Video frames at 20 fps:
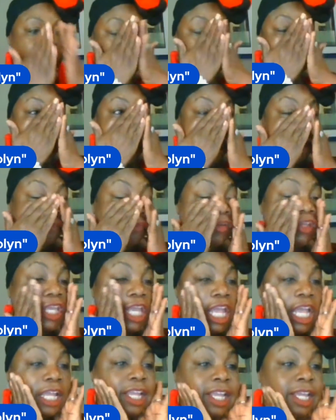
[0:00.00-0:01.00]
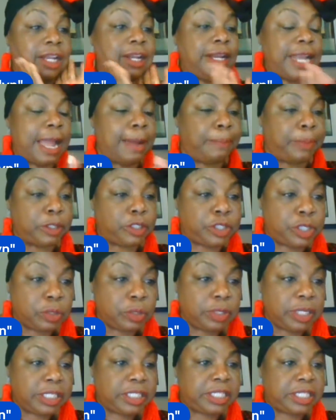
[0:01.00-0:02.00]
Uh, if you can't get an
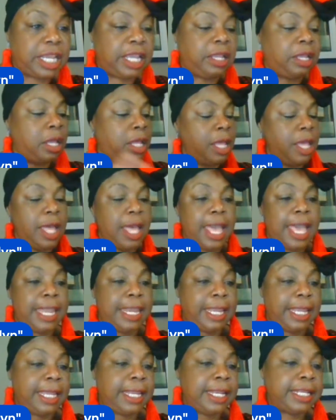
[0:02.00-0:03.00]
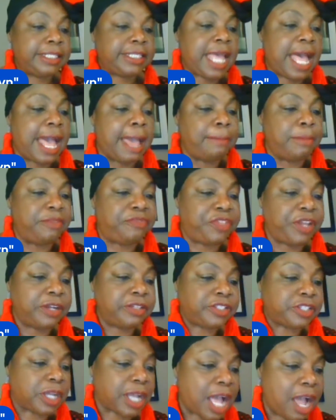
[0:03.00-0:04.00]
opportunity, at any time, if
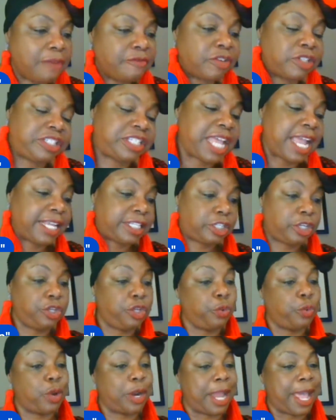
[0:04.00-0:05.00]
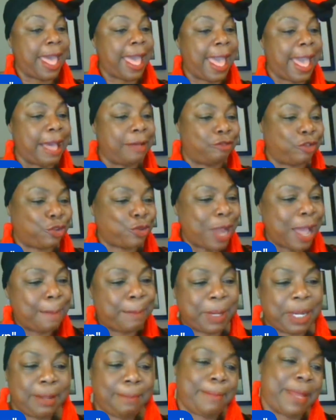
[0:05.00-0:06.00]
there's a conversation you want to have, drop
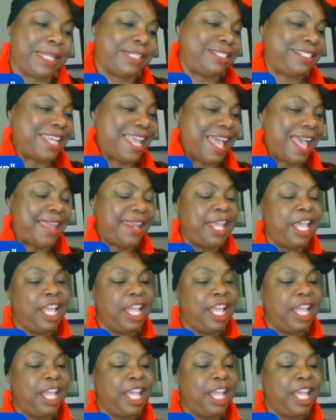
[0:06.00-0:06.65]
it in my chat.